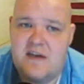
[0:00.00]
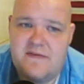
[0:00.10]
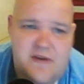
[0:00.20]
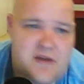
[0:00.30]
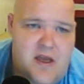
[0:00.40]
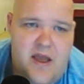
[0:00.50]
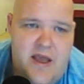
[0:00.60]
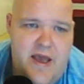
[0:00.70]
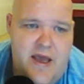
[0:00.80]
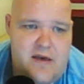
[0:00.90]

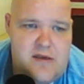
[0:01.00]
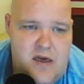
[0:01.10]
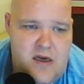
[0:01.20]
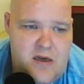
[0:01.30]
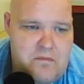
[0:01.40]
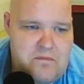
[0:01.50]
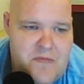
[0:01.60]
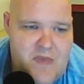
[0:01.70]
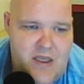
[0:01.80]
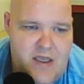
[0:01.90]
and
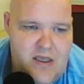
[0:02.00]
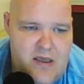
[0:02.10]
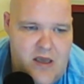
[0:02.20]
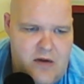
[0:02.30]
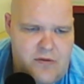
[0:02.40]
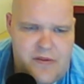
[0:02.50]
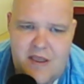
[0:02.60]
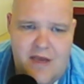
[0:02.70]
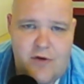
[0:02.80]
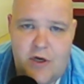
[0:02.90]
I don't think
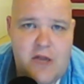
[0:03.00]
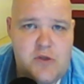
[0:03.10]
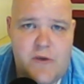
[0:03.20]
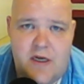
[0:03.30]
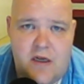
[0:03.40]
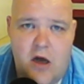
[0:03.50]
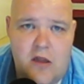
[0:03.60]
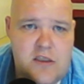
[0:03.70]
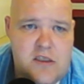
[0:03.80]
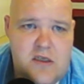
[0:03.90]
he ever graduated
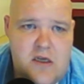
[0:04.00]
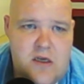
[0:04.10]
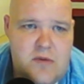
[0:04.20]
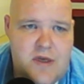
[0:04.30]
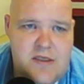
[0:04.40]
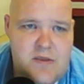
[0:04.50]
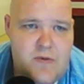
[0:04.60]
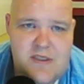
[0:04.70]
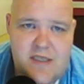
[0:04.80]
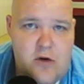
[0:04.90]
college because he
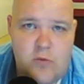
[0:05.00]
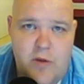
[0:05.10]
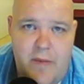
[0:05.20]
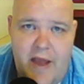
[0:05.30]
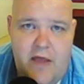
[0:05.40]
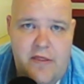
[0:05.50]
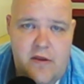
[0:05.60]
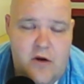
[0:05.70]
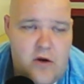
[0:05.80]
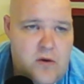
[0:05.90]
was terrible at math.
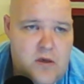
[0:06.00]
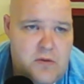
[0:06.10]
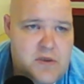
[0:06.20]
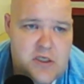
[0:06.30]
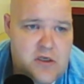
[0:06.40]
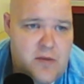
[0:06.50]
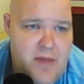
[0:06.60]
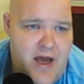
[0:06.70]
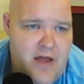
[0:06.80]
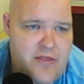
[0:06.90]
He wasn't good at
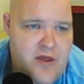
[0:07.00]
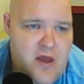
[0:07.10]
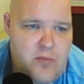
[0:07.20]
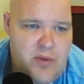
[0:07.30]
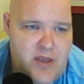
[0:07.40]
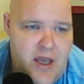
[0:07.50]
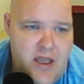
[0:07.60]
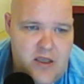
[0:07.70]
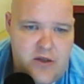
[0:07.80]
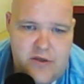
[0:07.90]
math, but yet
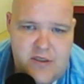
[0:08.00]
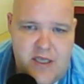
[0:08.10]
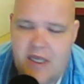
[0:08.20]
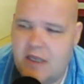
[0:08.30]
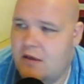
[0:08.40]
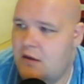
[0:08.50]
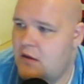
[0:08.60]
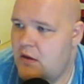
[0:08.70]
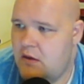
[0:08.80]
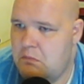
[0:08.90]
he could take
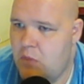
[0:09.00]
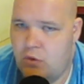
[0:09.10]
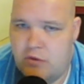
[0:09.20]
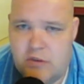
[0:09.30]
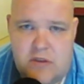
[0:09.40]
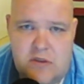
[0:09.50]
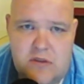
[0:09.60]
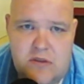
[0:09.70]
most